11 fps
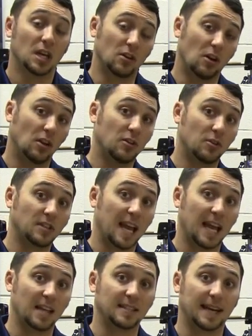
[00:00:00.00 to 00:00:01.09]
and all of those
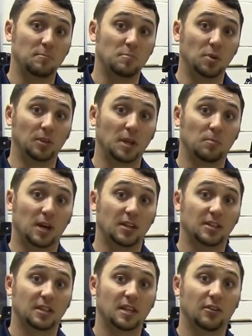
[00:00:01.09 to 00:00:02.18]
hands-on building
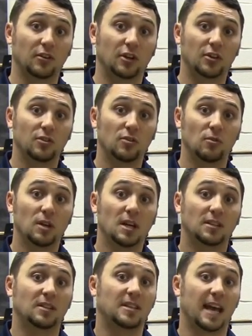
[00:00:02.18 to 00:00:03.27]
projects that you're going to do
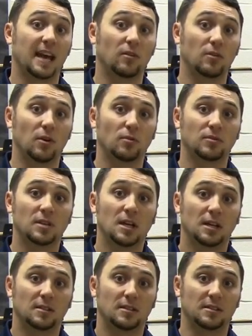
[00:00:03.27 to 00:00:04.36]
to tackle those
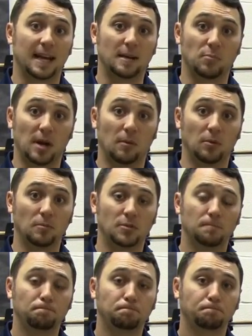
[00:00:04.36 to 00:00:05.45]
design
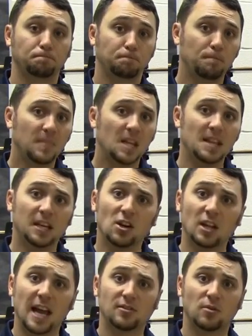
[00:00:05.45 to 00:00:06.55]
problems. And then
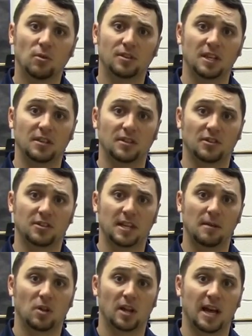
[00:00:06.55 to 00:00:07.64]
our last course is our
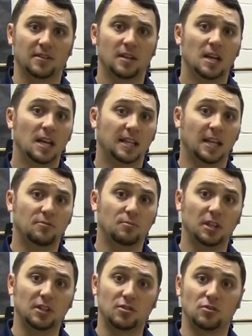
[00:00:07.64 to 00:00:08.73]
STEM class. That's
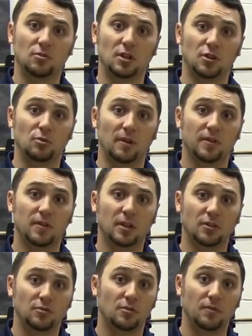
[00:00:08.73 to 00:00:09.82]
really student driven
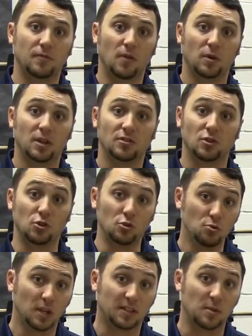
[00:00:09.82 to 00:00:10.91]
and student focused.
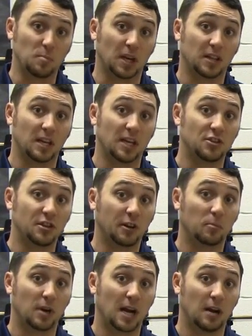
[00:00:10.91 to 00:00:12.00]
You get to pick the
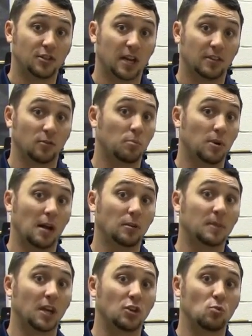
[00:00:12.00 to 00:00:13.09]
engineering project or
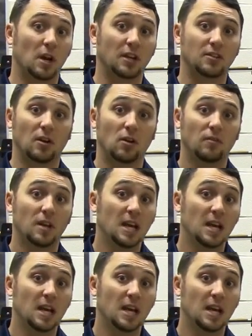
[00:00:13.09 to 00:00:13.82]
problem that you want to solve,